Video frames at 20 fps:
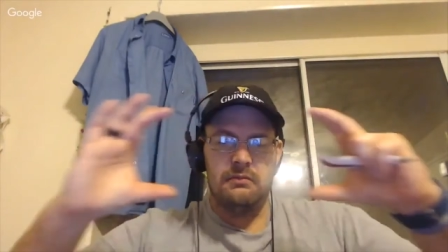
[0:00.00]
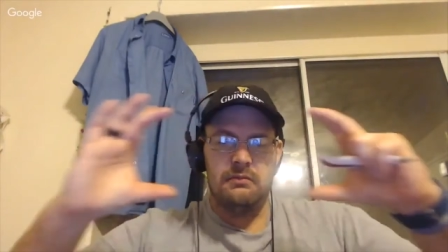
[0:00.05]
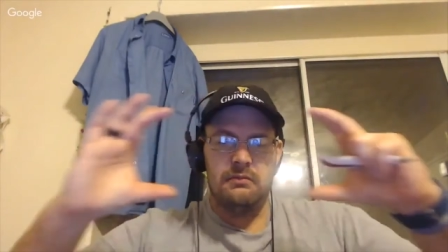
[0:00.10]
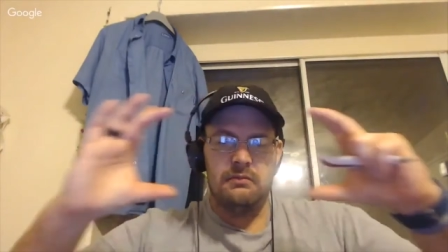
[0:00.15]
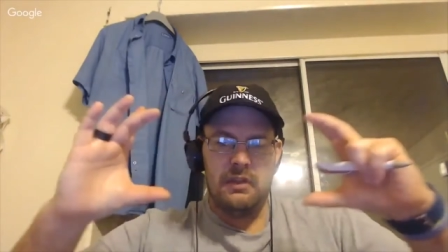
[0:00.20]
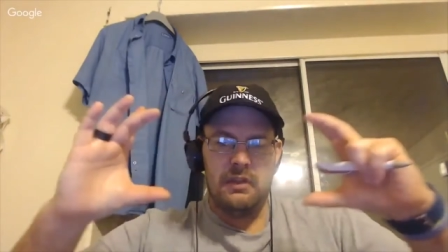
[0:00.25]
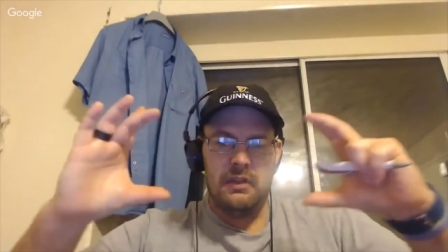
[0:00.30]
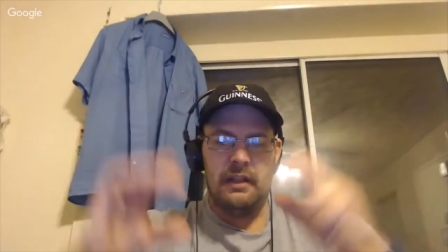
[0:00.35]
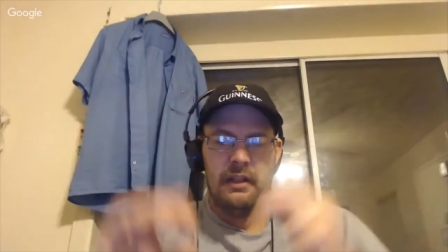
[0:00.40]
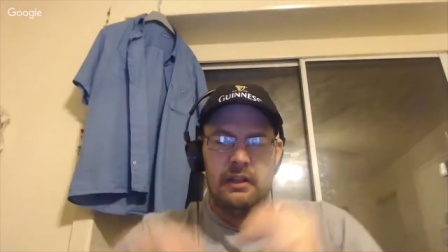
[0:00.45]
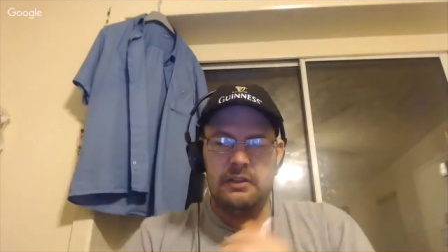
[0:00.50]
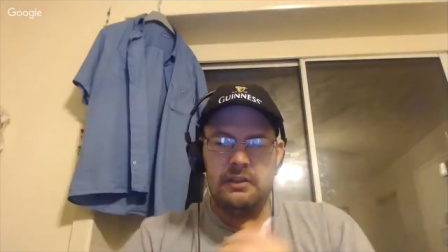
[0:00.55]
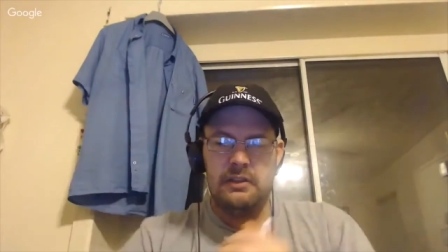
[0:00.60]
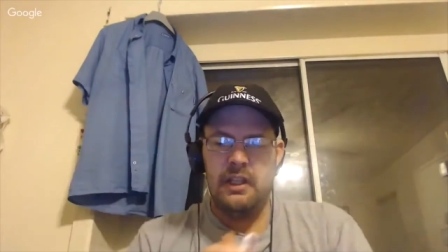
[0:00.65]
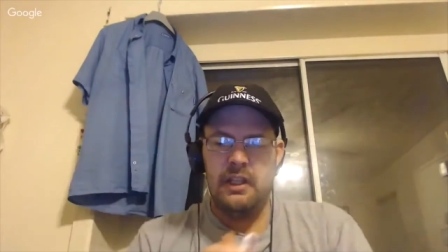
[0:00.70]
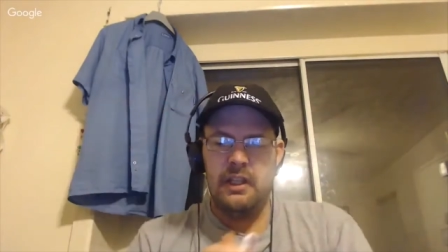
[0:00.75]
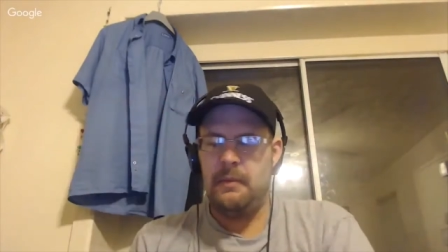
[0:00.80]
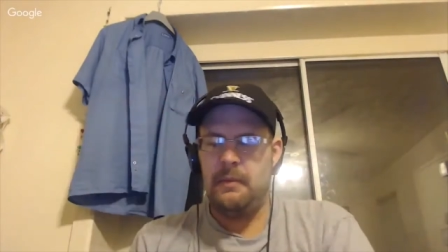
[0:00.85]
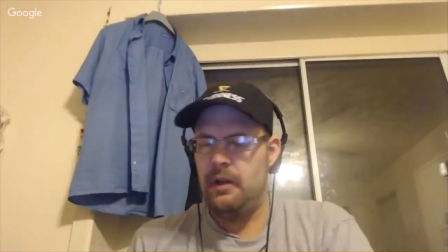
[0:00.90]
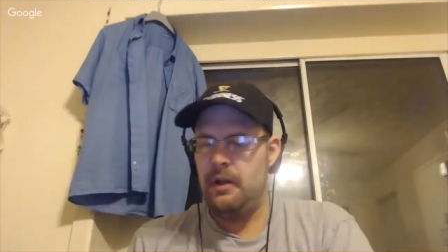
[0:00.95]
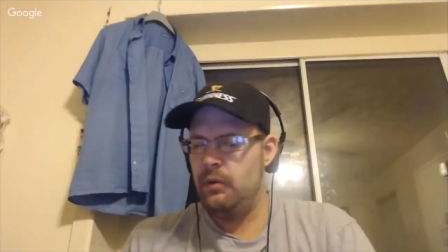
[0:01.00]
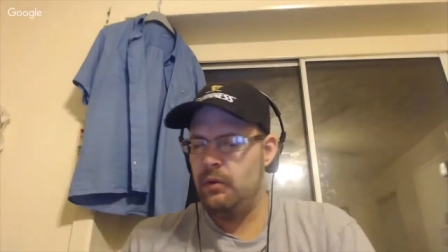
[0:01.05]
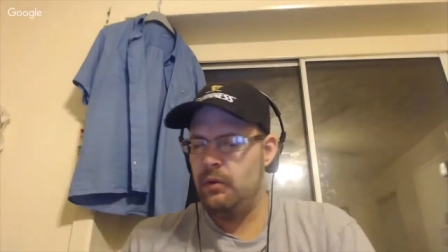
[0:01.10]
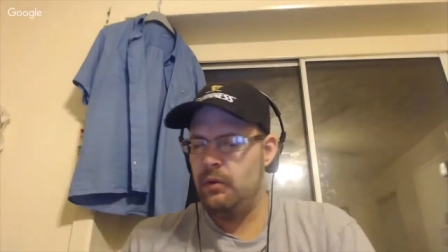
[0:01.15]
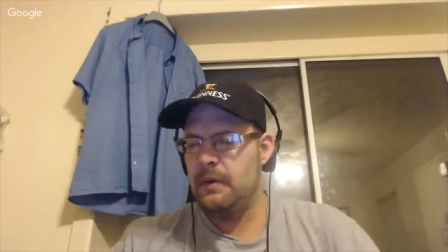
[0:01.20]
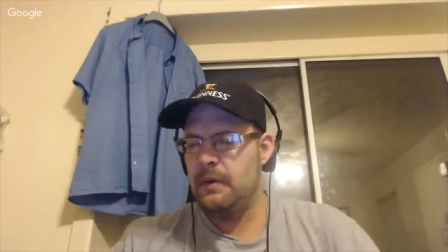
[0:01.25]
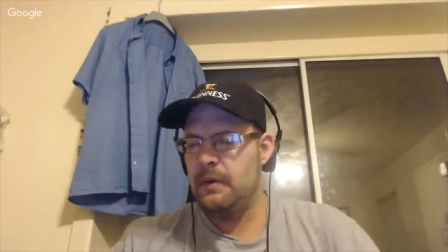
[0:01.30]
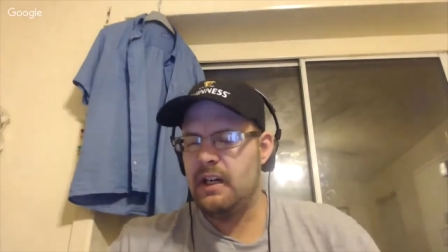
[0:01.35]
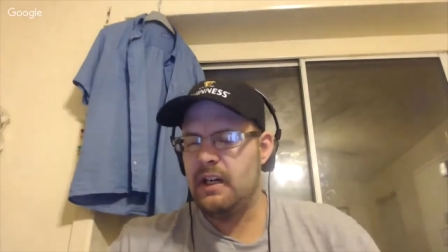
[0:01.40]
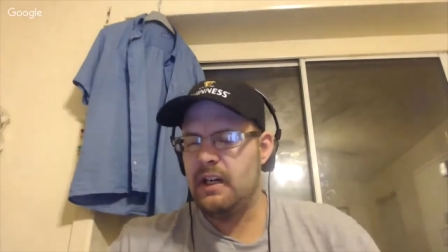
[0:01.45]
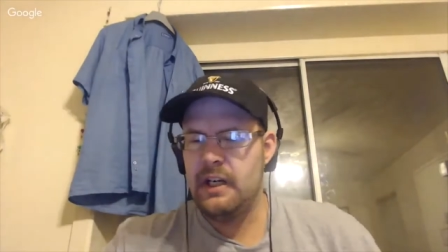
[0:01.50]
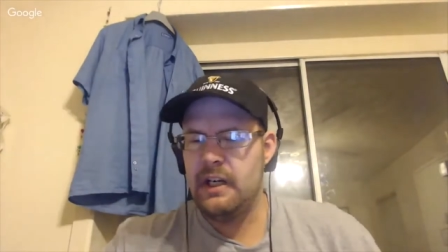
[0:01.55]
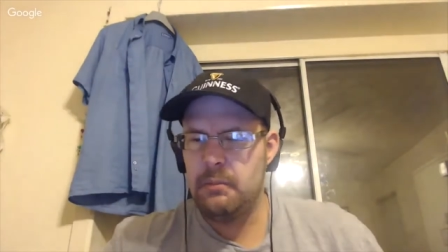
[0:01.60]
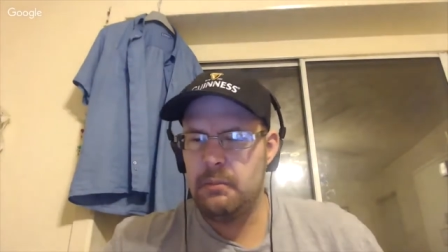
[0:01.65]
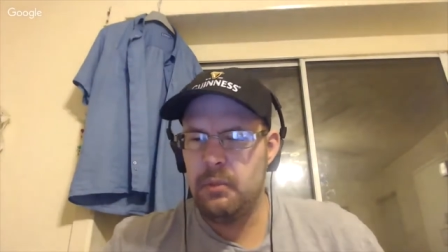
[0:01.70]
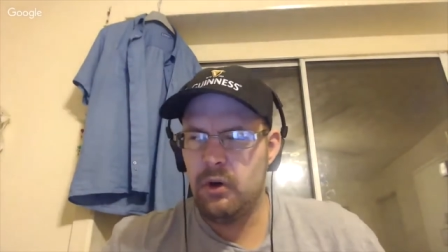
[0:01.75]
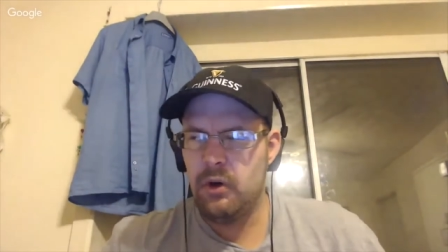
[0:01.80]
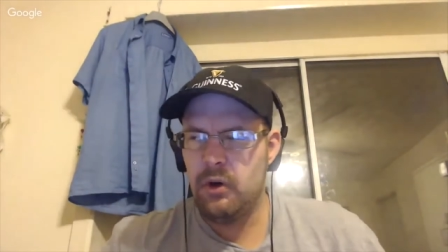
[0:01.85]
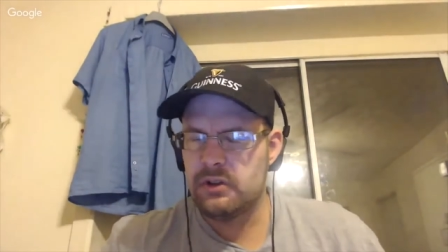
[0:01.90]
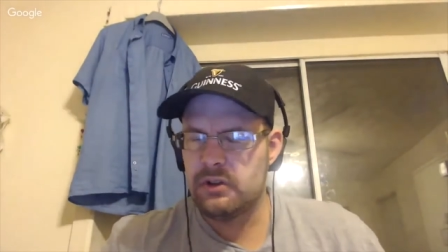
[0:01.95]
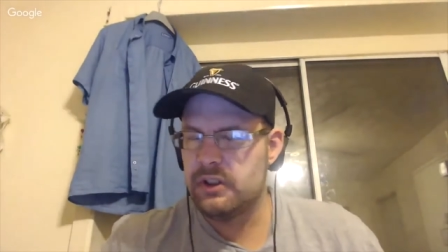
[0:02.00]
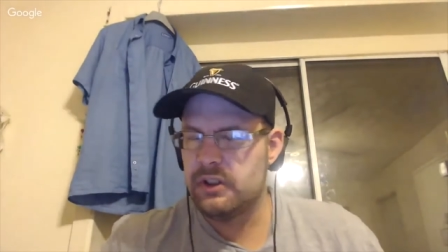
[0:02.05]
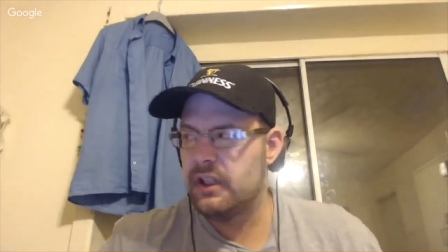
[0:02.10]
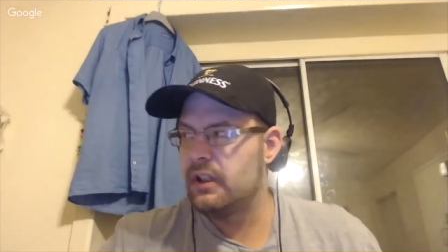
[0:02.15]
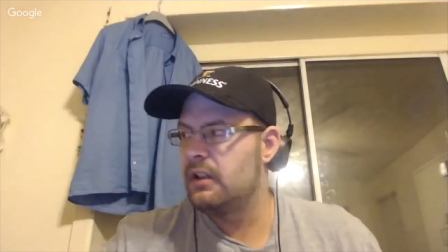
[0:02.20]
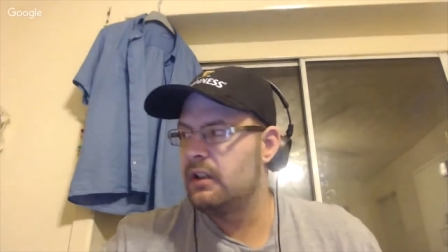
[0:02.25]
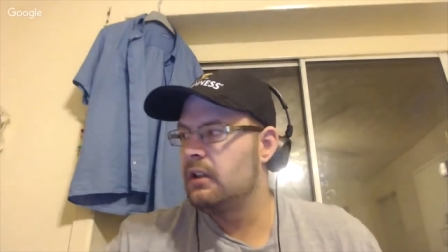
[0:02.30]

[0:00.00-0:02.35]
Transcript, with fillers: Going, so you, make, you want to make a lidded box, yeah?